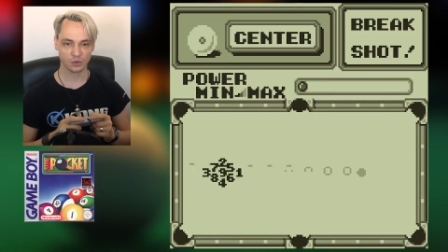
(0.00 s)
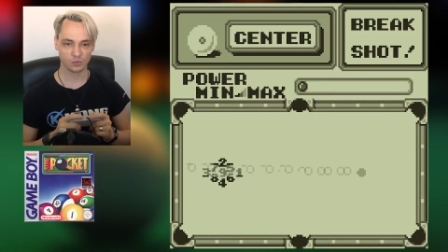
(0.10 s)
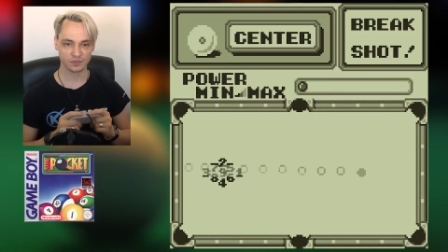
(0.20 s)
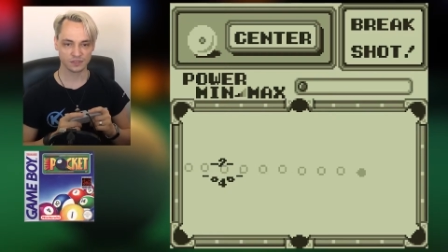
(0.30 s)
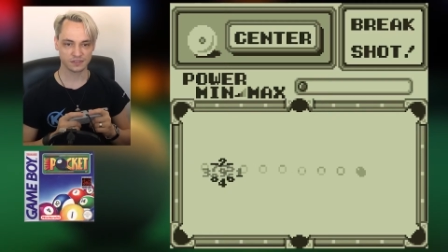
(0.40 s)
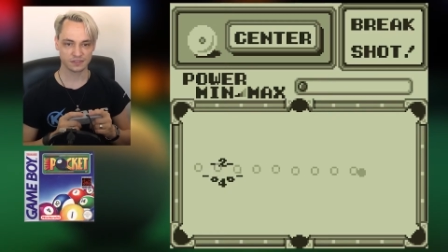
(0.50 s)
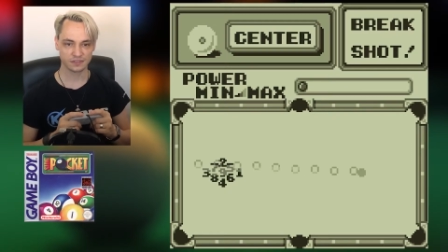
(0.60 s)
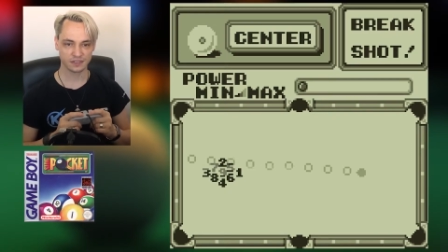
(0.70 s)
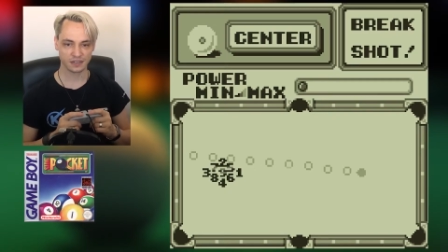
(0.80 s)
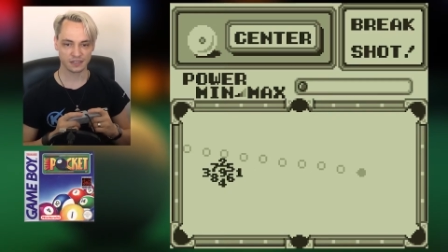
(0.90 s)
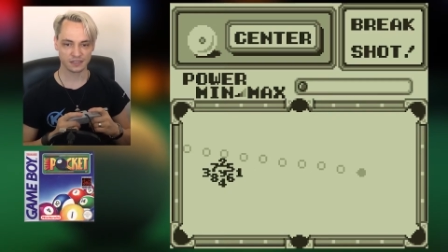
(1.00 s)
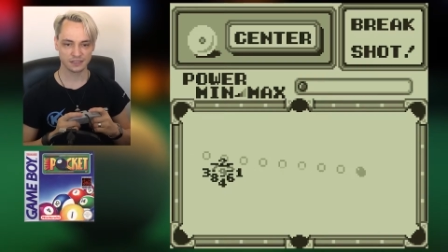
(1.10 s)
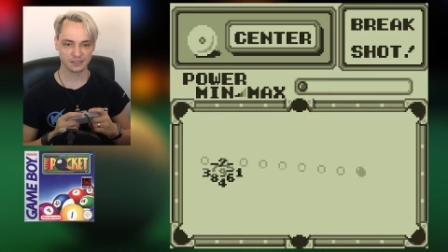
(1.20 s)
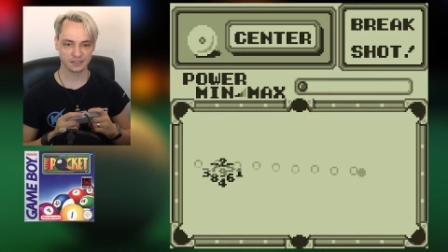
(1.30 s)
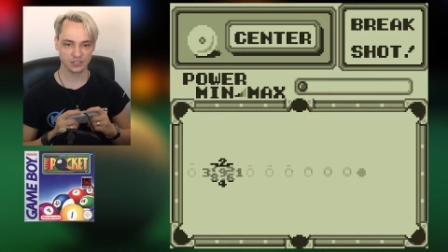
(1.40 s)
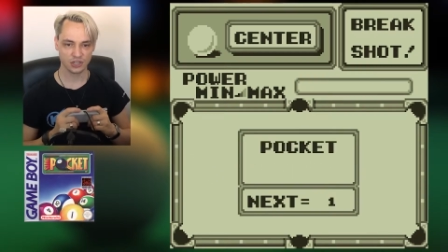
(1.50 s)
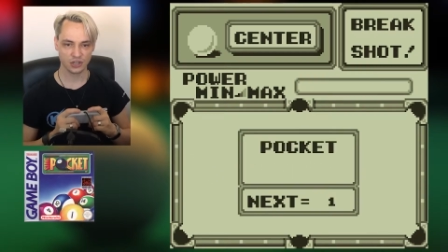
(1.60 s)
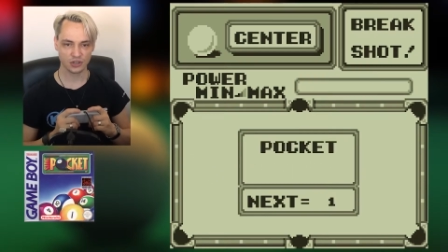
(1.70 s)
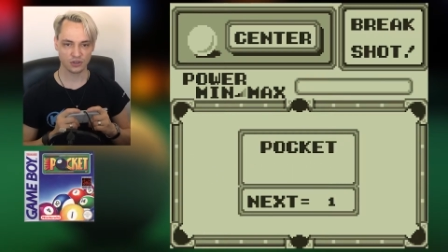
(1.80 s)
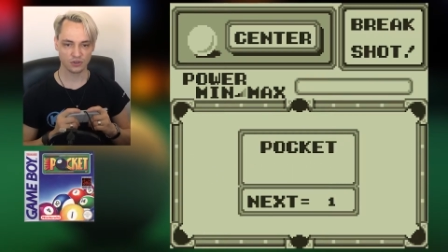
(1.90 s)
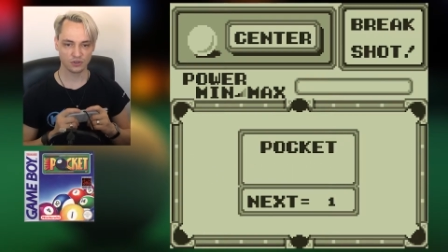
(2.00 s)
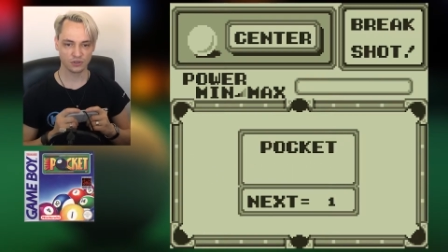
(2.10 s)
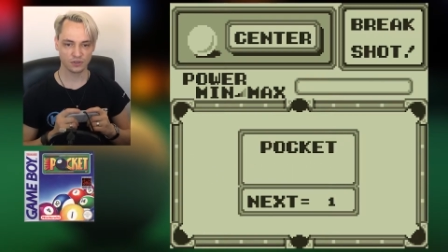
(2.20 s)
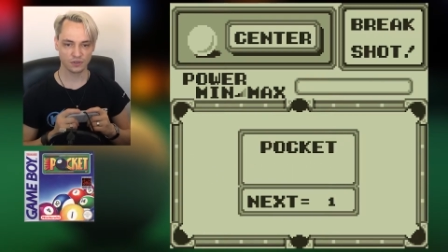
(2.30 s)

Or was it start? No.